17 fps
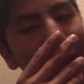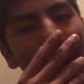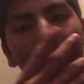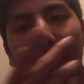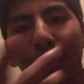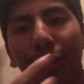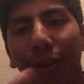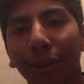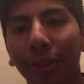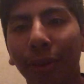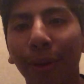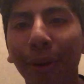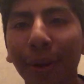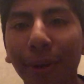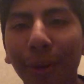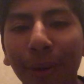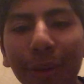like, bro,
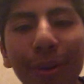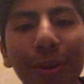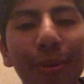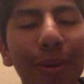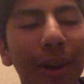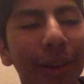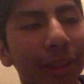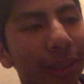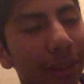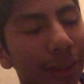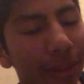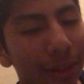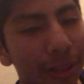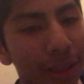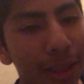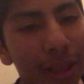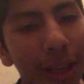don't I know you? And
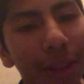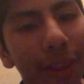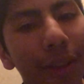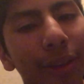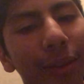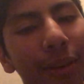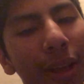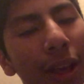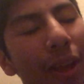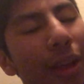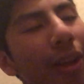then